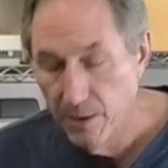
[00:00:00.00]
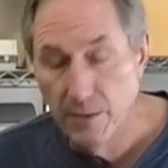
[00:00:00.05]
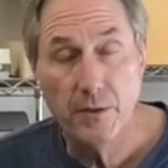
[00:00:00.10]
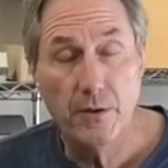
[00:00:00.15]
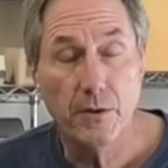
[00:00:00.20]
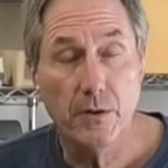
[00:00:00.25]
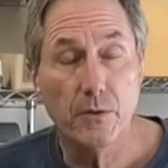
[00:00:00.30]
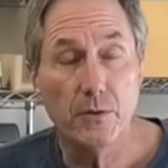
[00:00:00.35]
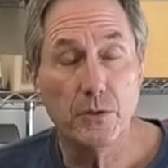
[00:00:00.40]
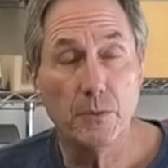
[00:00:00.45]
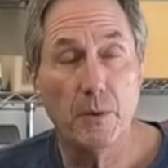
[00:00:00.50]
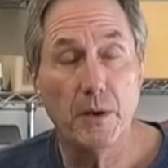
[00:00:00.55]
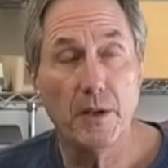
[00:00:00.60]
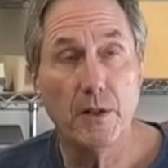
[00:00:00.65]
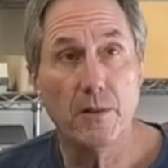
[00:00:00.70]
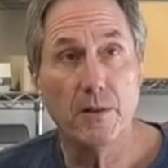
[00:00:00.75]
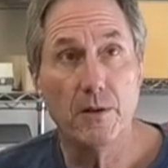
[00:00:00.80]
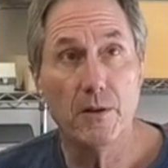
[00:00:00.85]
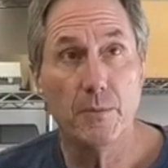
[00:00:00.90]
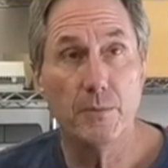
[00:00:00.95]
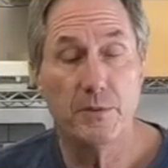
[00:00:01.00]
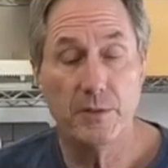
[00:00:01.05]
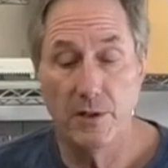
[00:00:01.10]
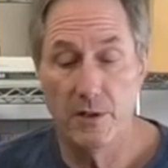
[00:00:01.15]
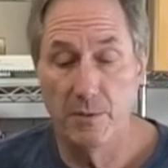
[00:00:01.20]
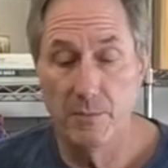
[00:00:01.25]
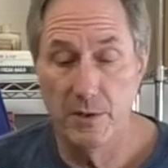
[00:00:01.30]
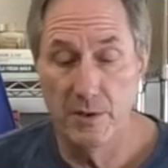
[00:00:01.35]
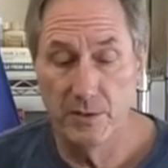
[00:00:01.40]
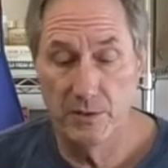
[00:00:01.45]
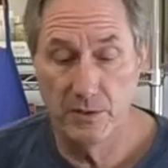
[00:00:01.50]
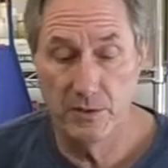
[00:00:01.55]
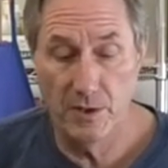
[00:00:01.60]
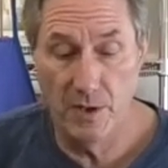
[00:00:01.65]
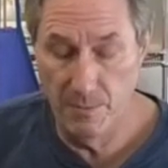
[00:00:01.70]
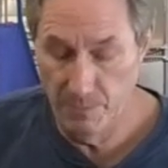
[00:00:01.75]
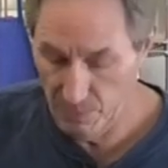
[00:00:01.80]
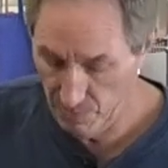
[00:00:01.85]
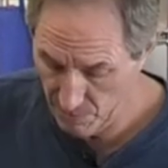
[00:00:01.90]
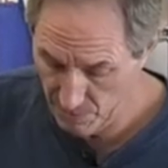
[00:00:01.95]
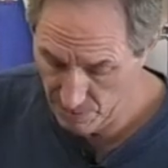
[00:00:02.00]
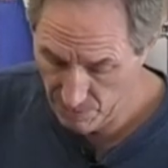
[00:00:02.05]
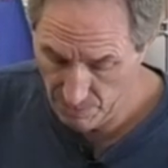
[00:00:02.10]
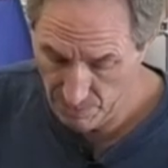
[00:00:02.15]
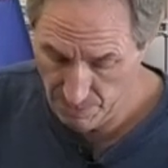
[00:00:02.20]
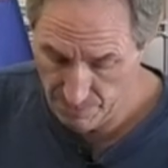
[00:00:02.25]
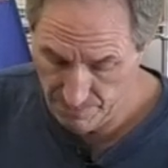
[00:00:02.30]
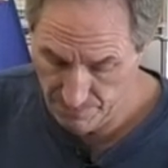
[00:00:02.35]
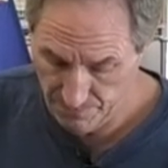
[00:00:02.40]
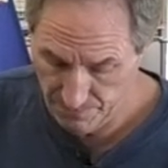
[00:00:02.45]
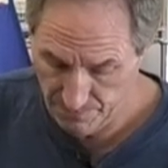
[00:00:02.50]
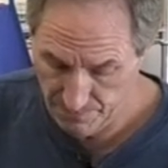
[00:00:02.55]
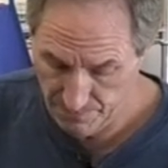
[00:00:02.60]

There goes my alarm telling me it's time to recode them.